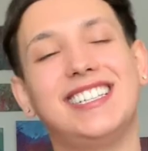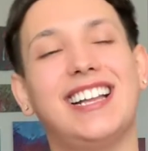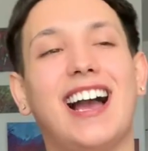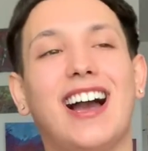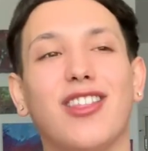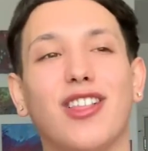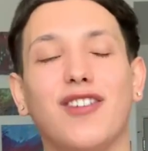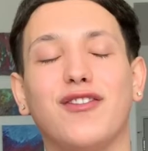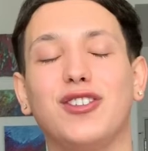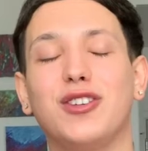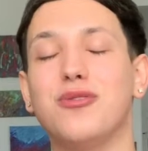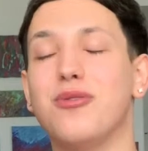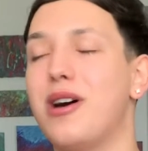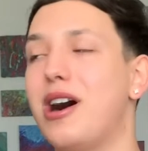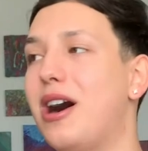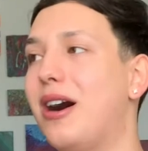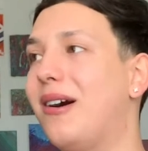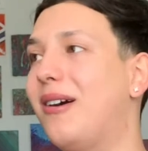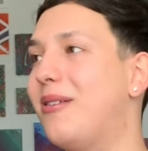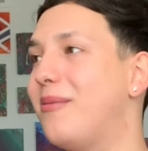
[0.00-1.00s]
I love you.
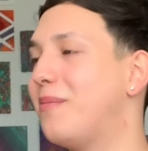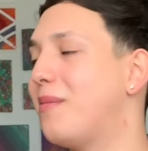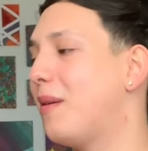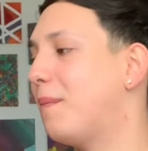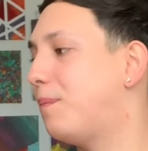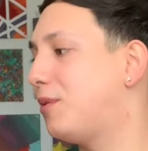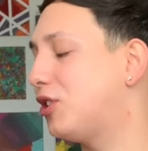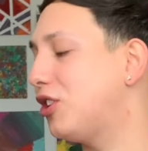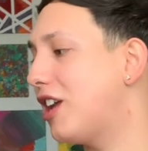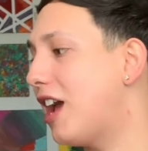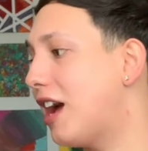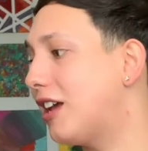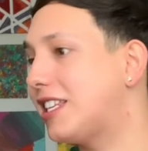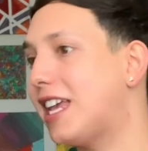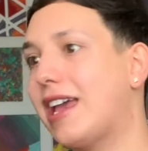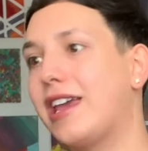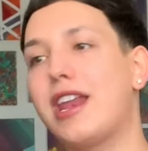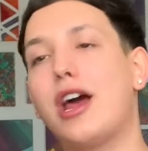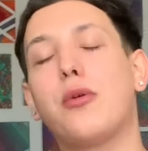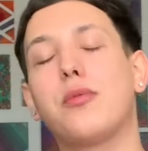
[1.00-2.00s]
So yeah, I was
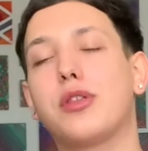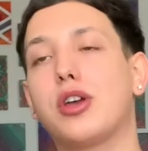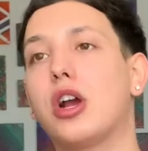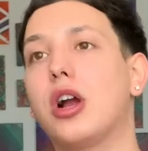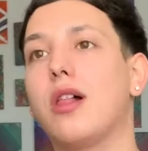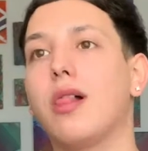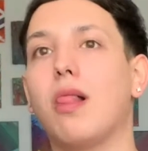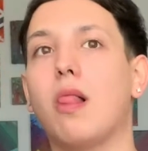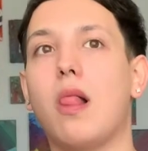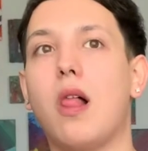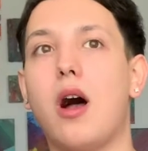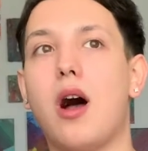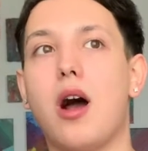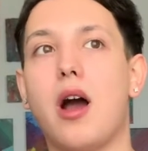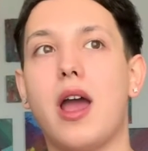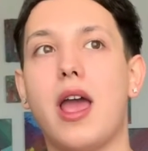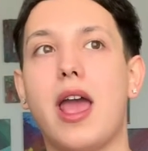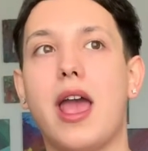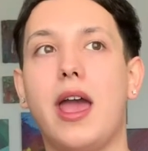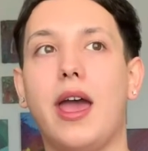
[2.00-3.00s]
hanging out with her a
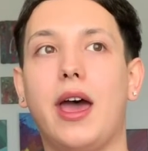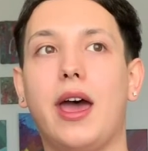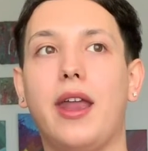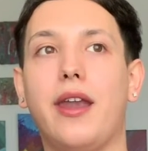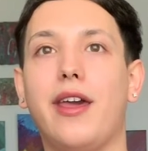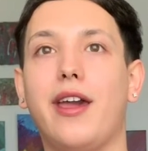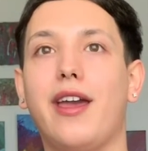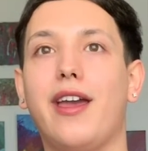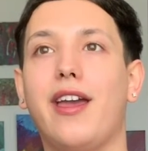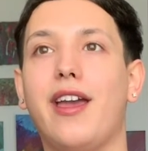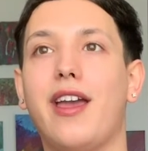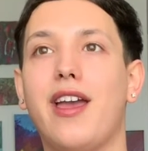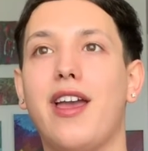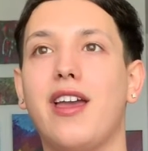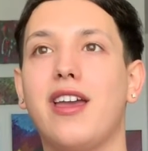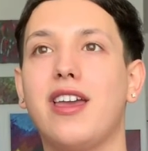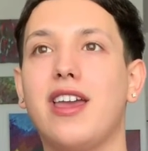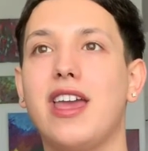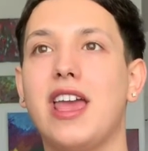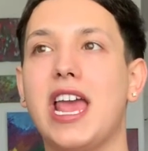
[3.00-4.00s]
lot, and
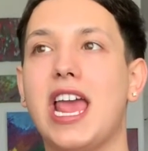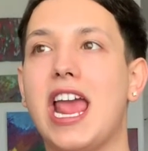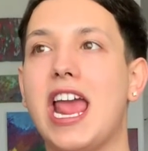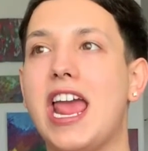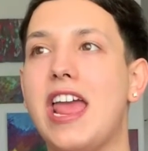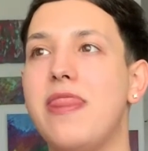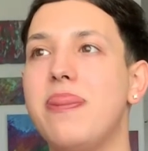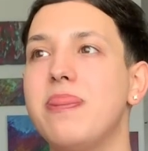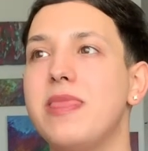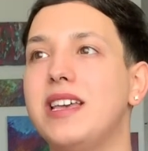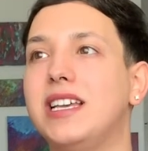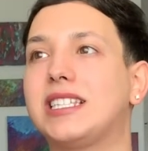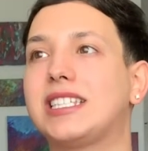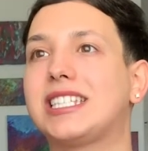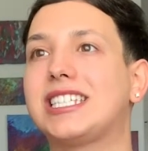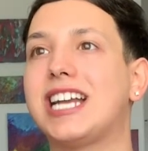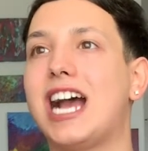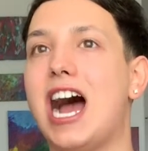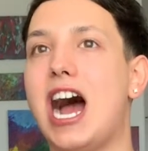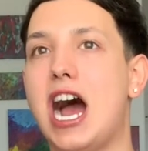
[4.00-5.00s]
in this
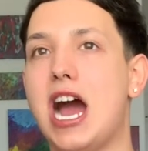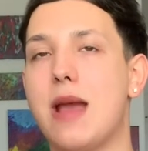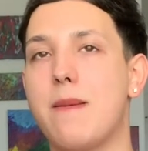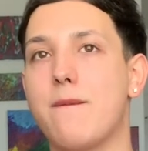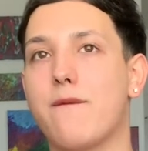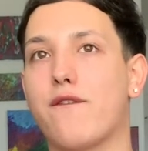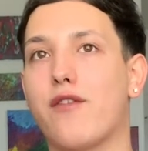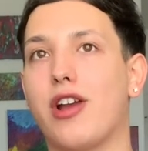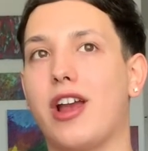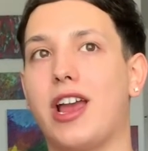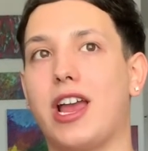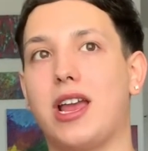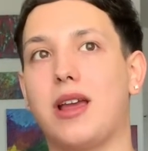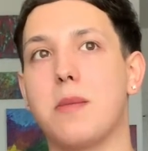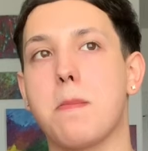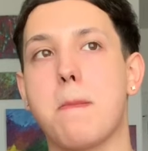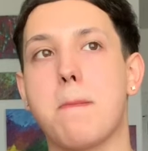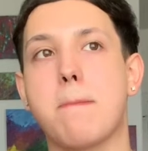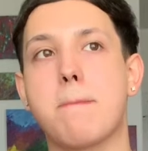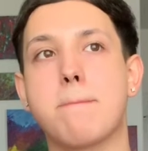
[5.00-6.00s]
time
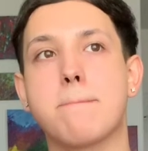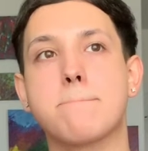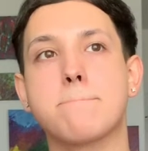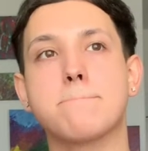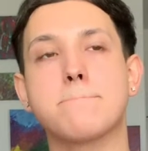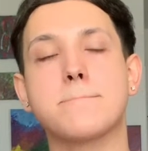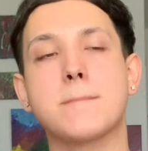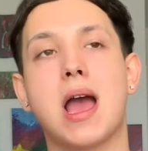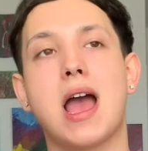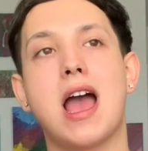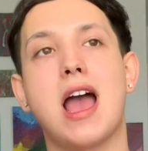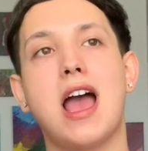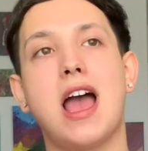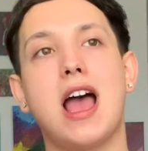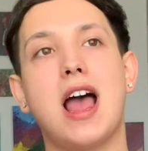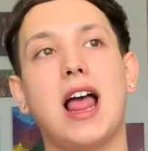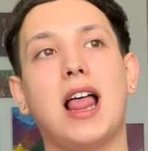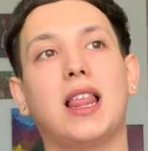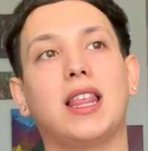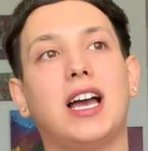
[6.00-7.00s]
frame,
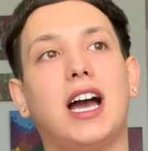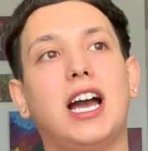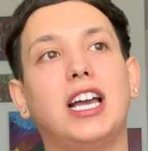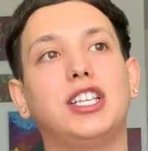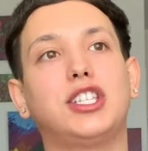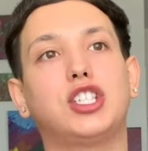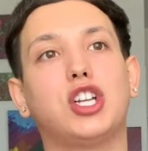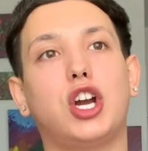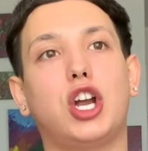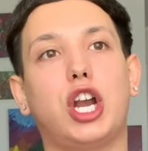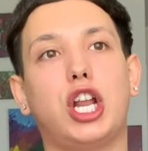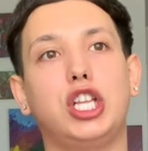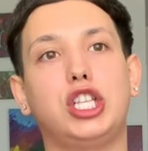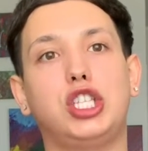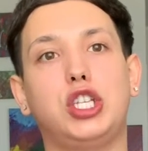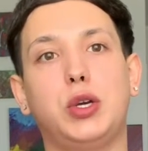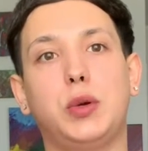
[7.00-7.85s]
I feel like I